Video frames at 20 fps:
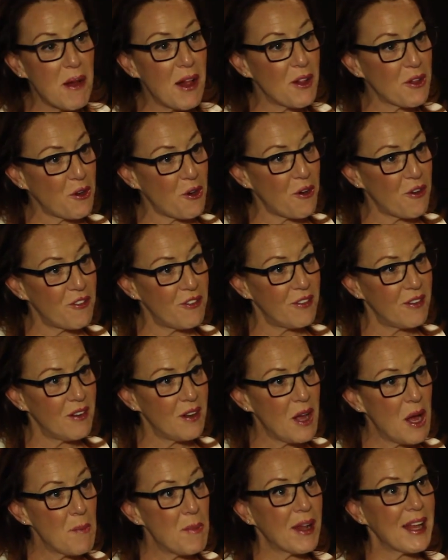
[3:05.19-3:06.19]
bell curve
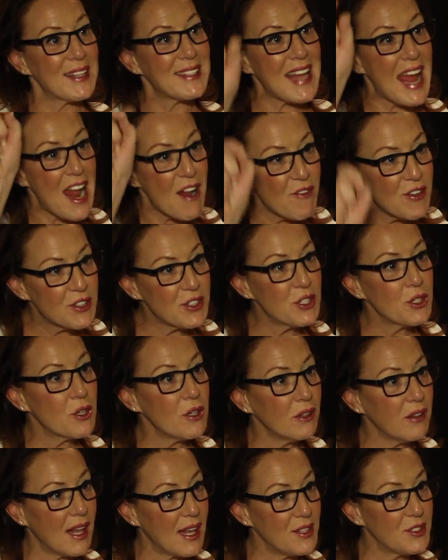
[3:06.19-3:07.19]
because every
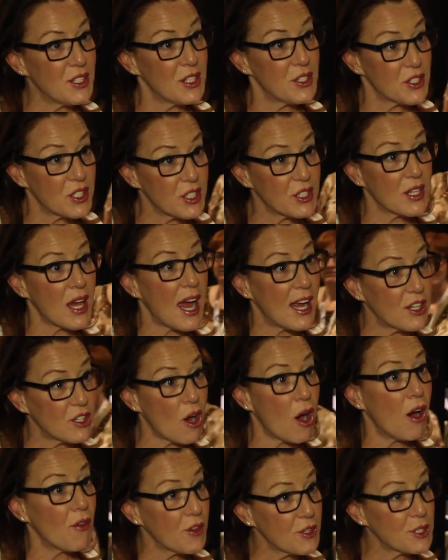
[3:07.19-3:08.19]
single lens is designed
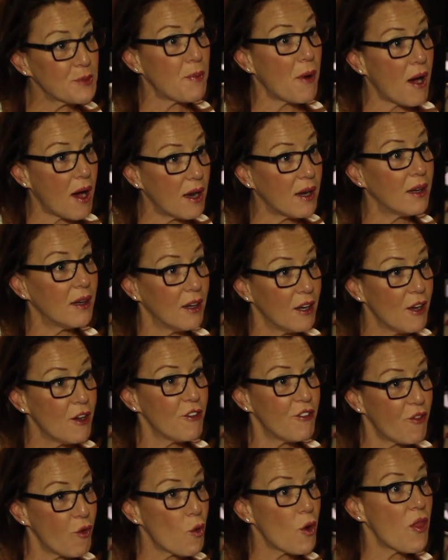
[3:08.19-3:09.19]
on the spot
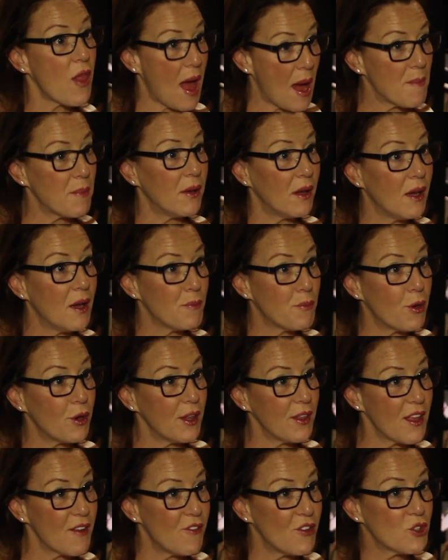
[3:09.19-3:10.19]
for them,
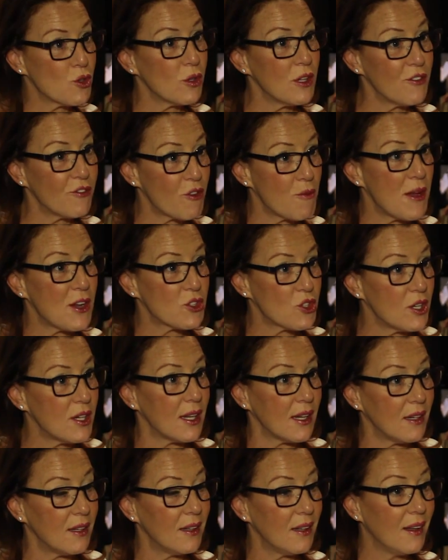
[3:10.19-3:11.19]
putting their visual information
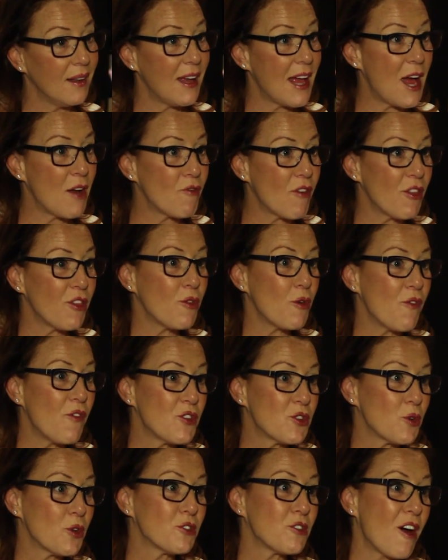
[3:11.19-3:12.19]
in and run through a
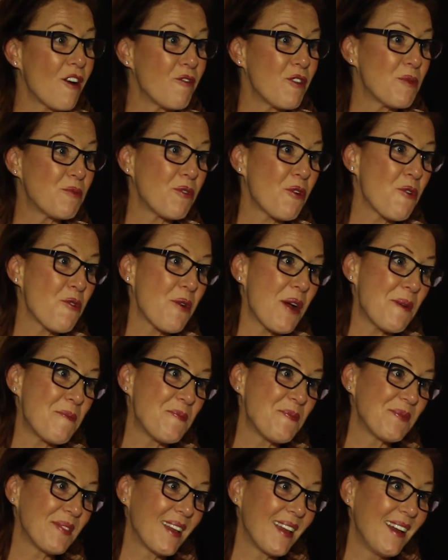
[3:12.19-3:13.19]
visual software program.
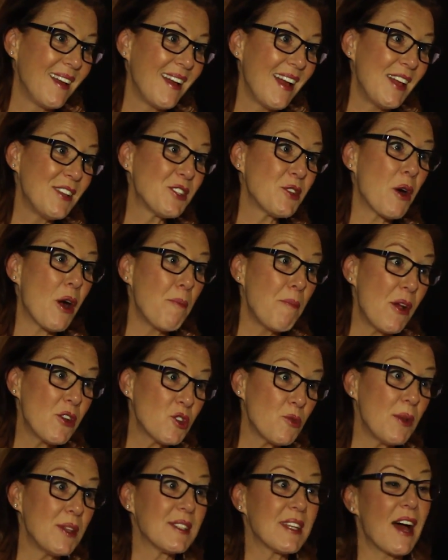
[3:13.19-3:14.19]
And so our
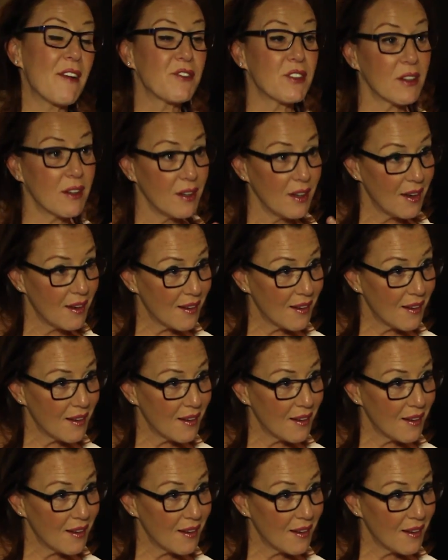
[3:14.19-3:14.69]
measurements have to